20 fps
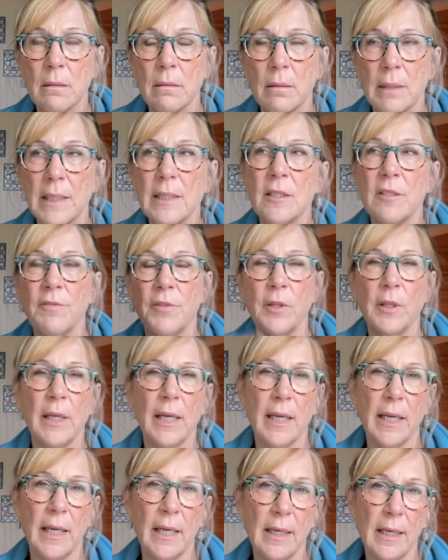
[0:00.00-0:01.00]
That's the feeling
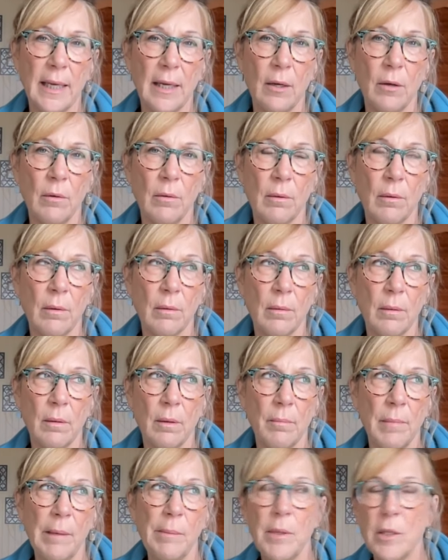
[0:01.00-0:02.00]
I get now
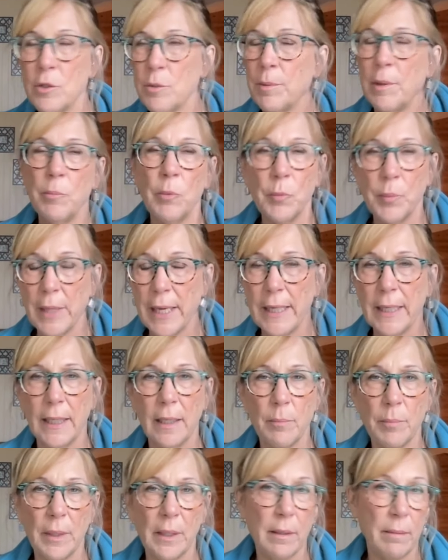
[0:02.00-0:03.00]
maybe there's people planning
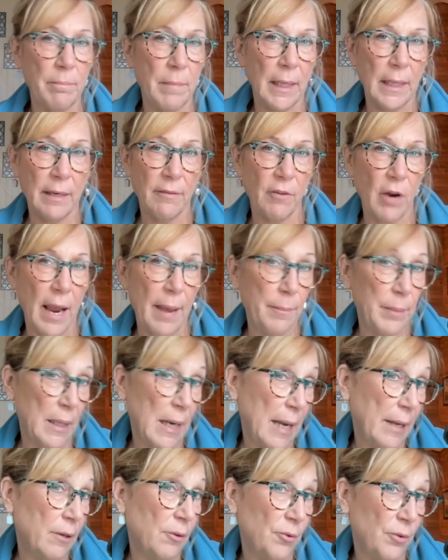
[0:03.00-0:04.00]
it, but that may never happen.
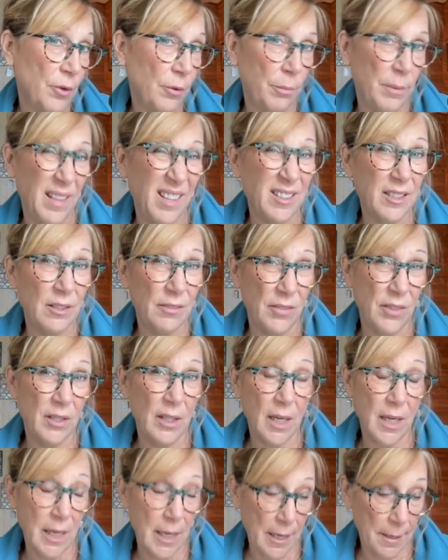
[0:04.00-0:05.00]
I don't know, but that's the
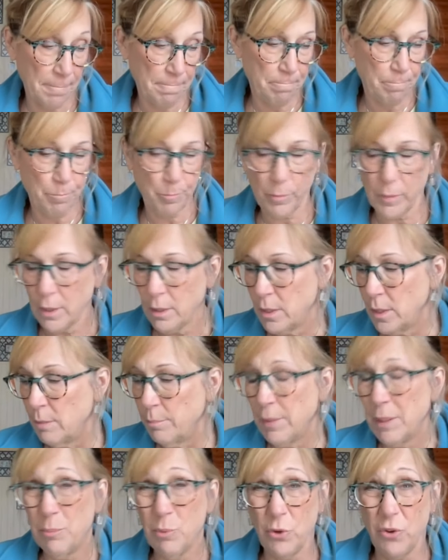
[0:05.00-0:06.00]
feeling I get.
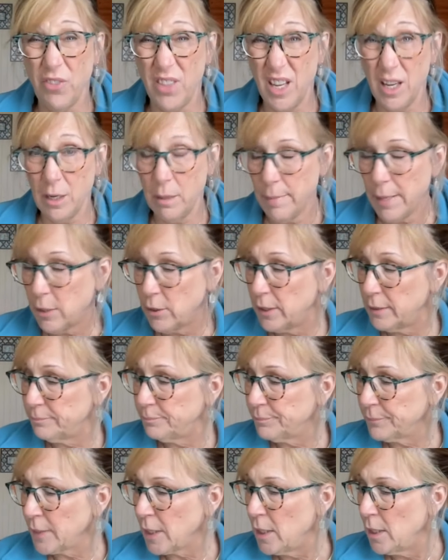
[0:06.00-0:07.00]
People are thinking about it.
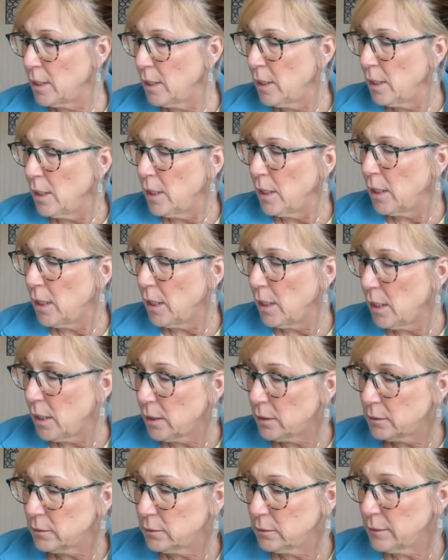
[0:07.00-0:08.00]
Uh,
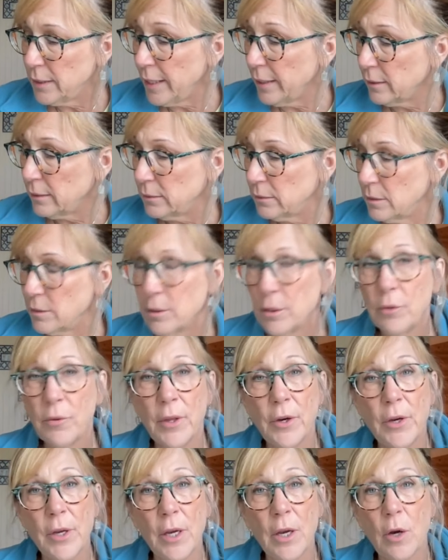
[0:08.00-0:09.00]
yeah, so
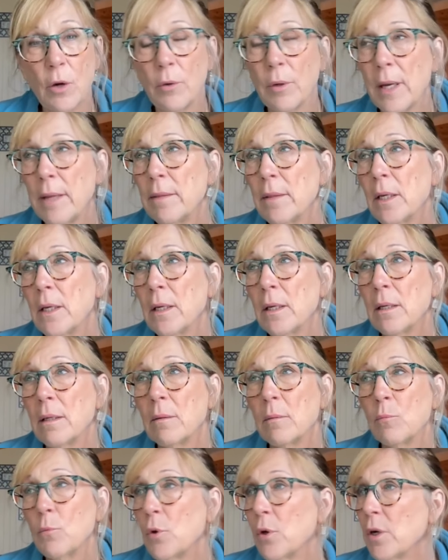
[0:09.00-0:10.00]
there you go. And
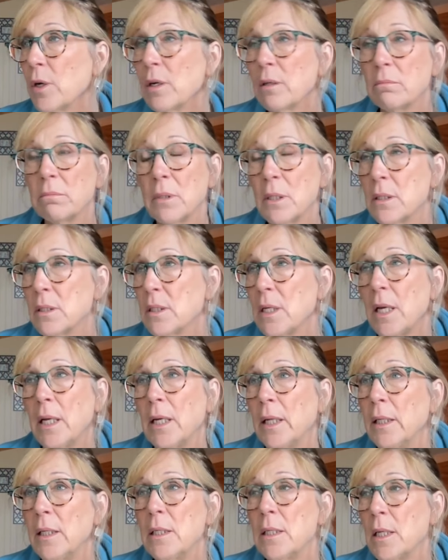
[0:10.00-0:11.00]
the war is not
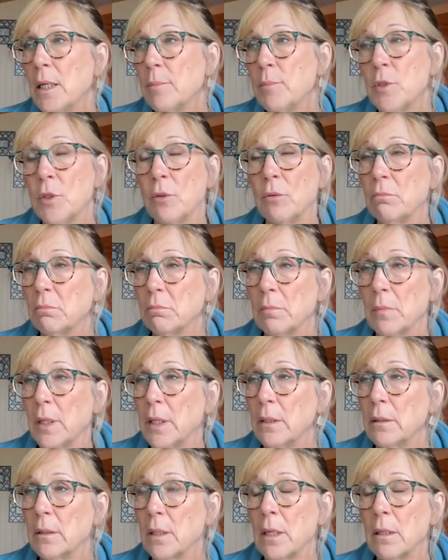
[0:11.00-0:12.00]
anytime soon
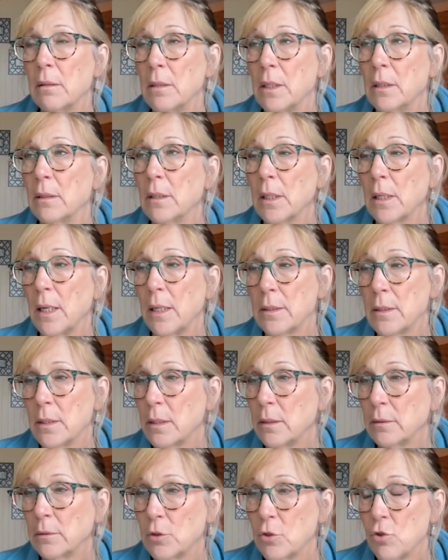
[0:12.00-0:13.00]
in, in the
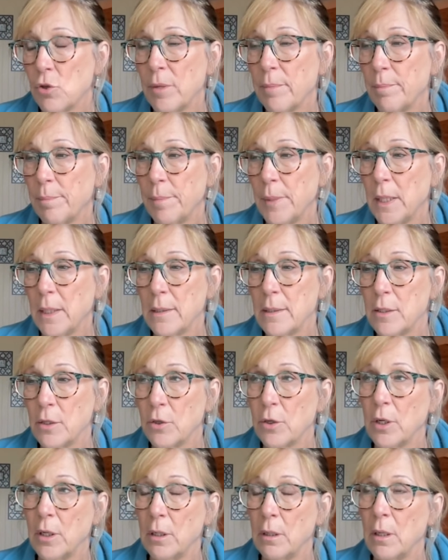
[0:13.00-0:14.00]
Gaza Strip because they're
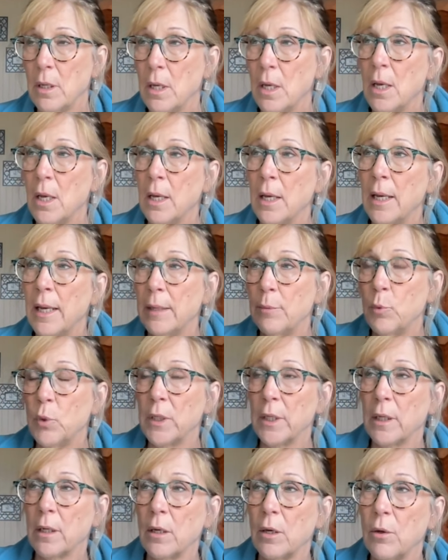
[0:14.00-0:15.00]
gonna. It will
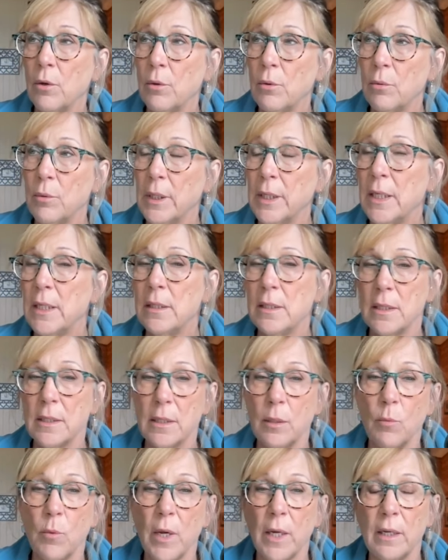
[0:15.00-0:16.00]
it go? Will he? Does
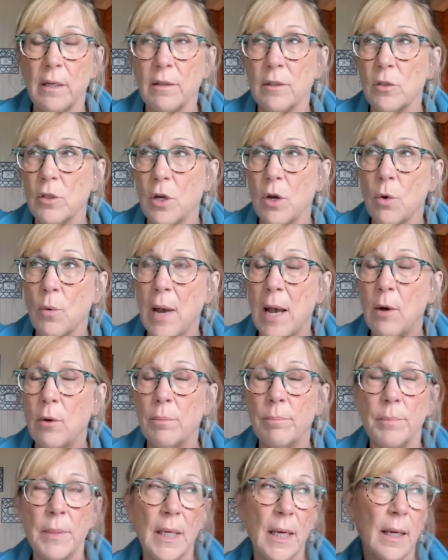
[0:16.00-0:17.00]
he want it to go
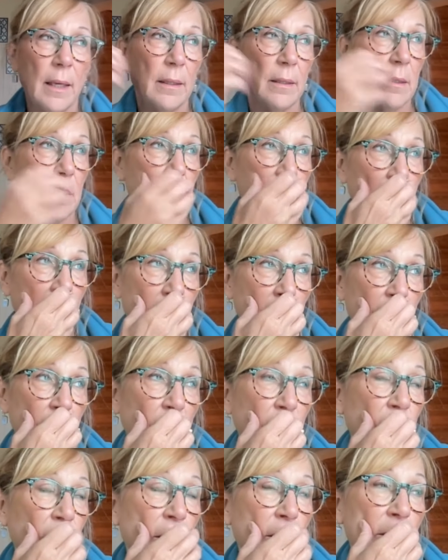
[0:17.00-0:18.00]
out beyond their
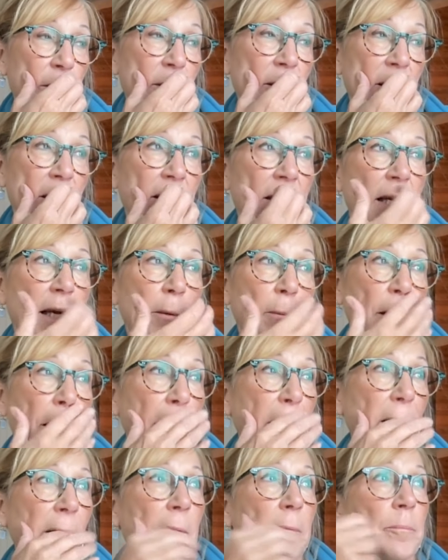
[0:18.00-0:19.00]
borders into
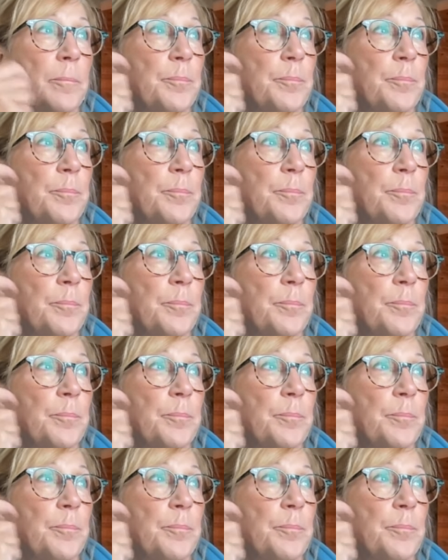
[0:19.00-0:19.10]
Iran?